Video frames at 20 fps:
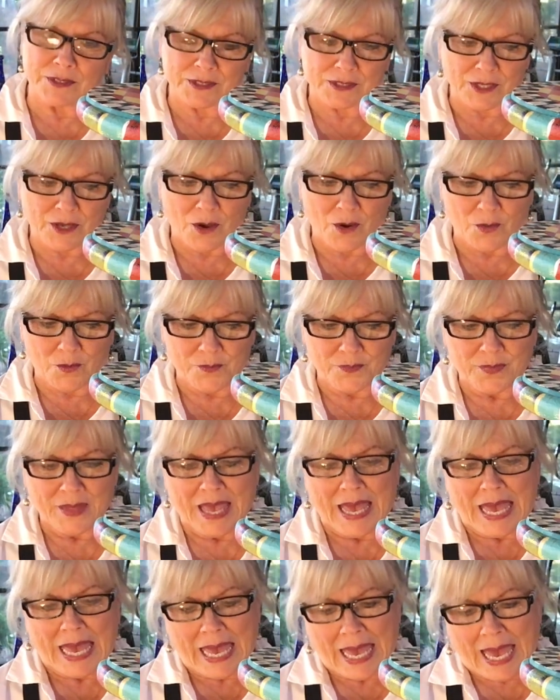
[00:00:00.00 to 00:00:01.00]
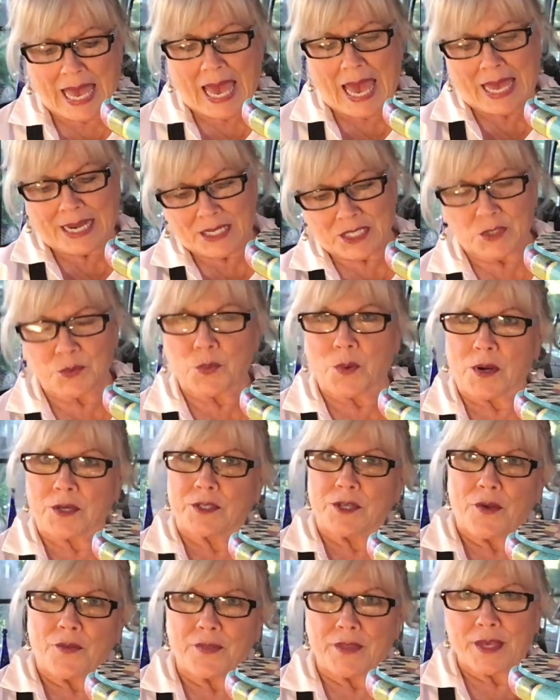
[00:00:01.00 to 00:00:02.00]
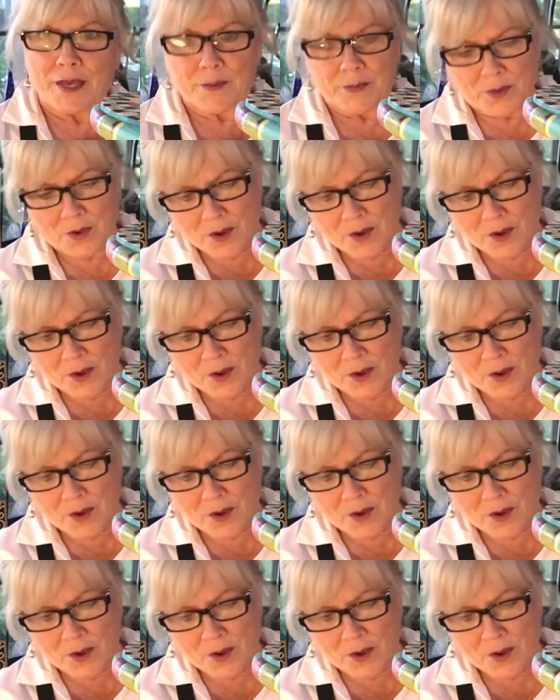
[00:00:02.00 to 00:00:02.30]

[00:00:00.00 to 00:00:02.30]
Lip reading: so I just worked on them.